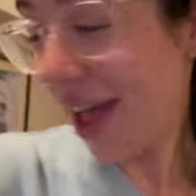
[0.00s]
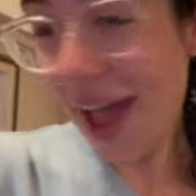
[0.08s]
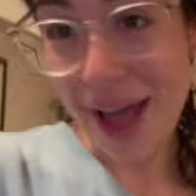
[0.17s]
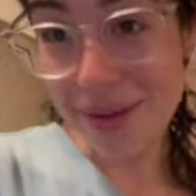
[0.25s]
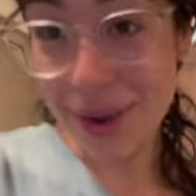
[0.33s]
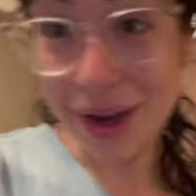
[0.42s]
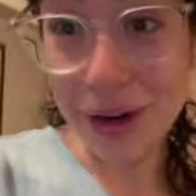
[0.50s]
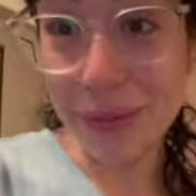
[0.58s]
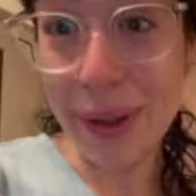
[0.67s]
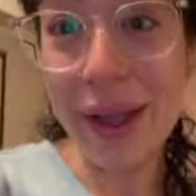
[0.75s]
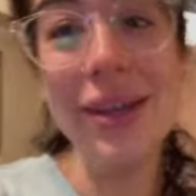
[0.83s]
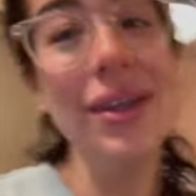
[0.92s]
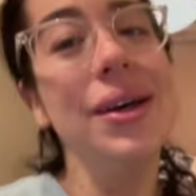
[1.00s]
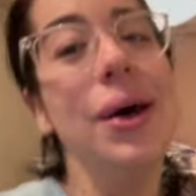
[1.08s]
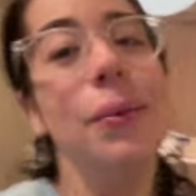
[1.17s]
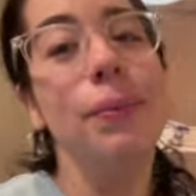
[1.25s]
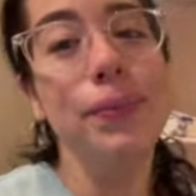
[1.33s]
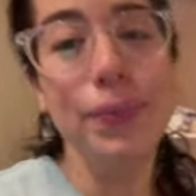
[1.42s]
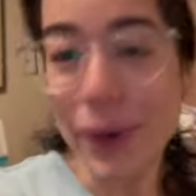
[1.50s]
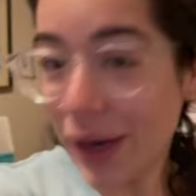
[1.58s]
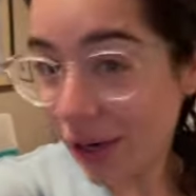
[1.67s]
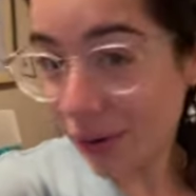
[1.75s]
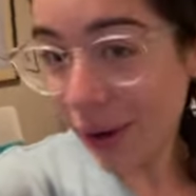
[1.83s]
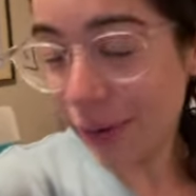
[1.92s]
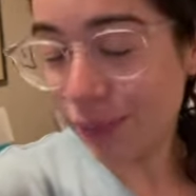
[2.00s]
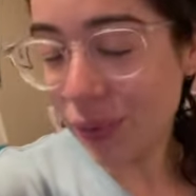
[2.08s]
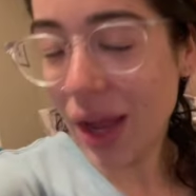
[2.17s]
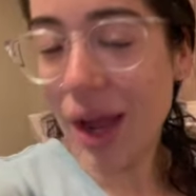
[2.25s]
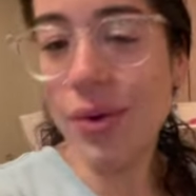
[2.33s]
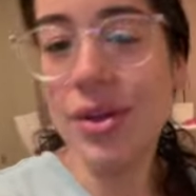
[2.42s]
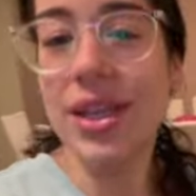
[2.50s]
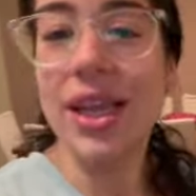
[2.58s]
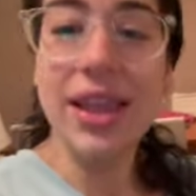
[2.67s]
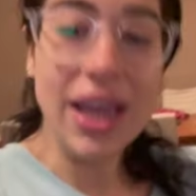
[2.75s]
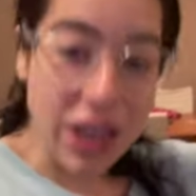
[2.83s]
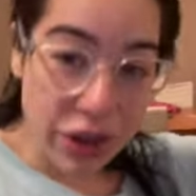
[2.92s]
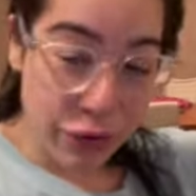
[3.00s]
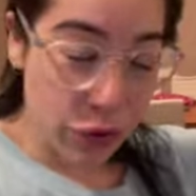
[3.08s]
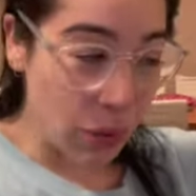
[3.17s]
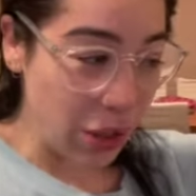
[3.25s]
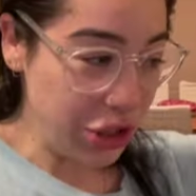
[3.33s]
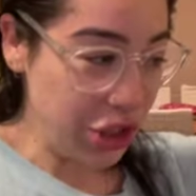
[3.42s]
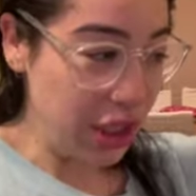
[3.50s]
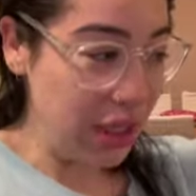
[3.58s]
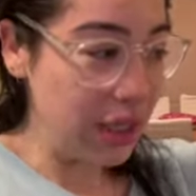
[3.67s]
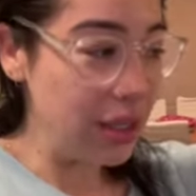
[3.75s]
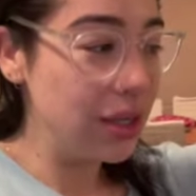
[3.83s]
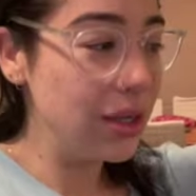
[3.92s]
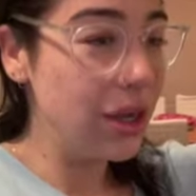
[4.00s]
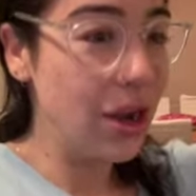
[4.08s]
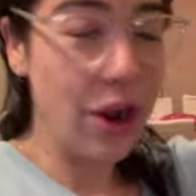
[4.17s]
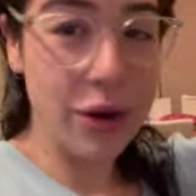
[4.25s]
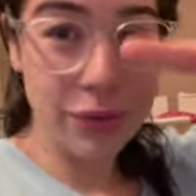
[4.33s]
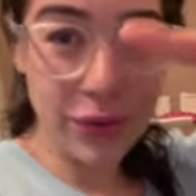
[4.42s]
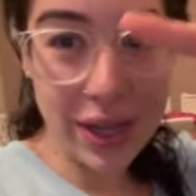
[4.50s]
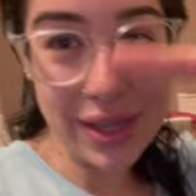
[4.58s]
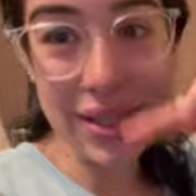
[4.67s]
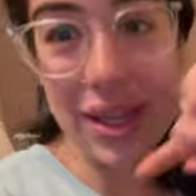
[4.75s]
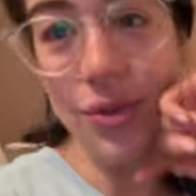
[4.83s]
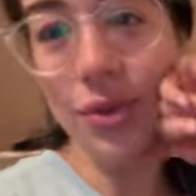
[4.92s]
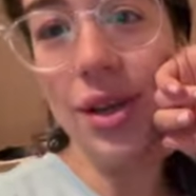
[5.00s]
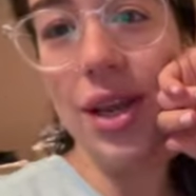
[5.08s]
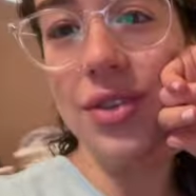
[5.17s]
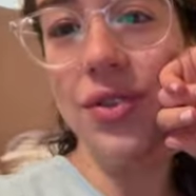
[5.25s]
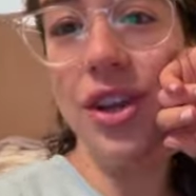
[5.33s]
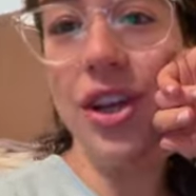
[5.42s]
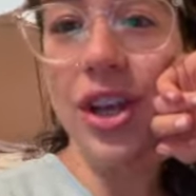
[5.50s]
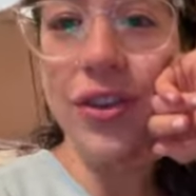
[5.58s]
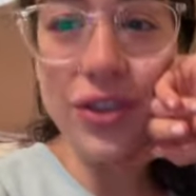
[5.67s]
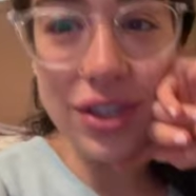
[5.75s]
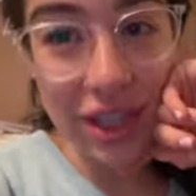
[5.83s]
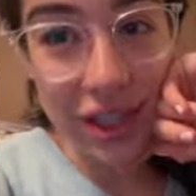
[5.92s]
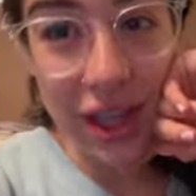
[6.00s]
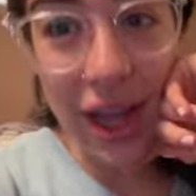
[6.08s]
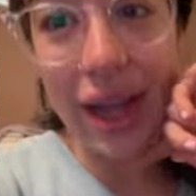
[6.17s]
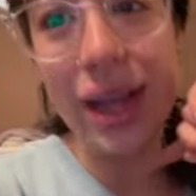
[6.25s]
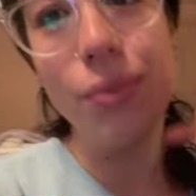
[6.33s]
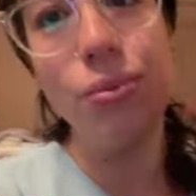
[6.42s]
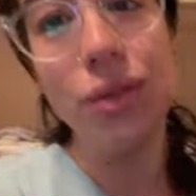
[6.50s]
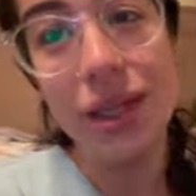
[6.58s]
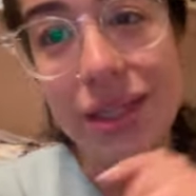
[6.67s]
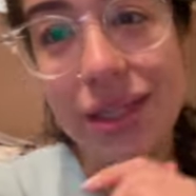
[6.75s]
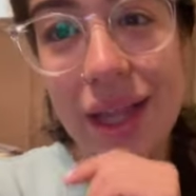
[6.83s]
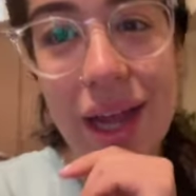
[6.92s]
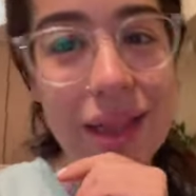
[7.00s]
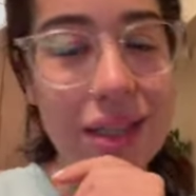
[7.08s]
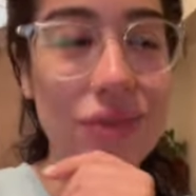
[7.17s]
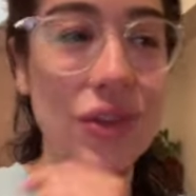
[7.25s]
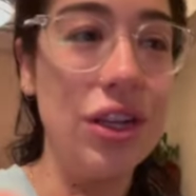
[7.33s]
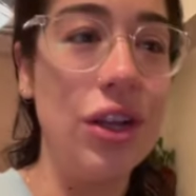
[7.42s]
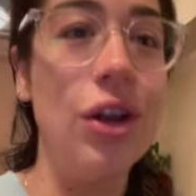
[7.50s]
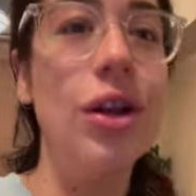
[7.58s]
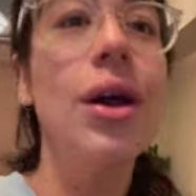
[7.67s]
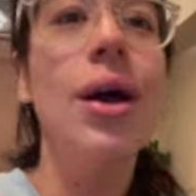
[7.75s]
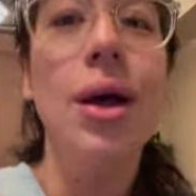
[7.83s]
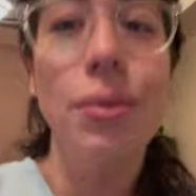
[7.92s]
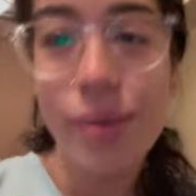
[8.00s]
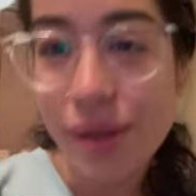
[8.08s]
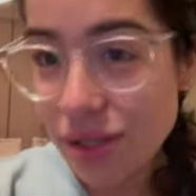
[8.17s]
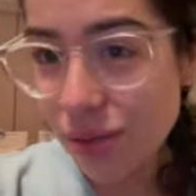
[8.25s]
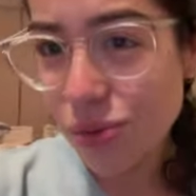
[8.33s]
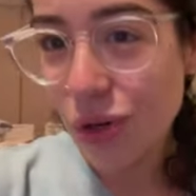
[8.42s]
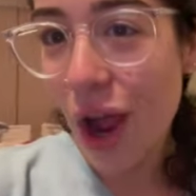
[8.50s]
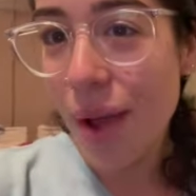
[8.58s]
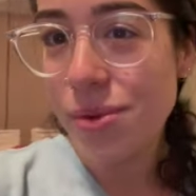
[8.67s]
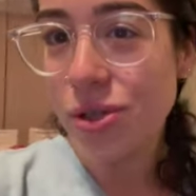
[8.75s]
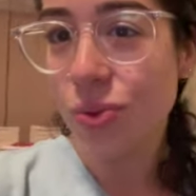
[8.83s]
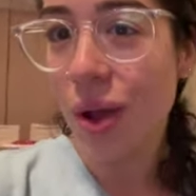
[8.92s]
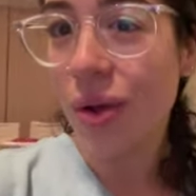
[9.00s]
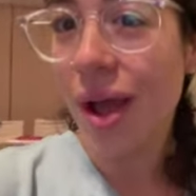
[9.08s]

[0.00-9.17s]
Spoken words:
I may not be. But anyway, I want to say thank you for watching. Hopefully I see you in the next video. If you did like it, please like this video. Please subscribe as well.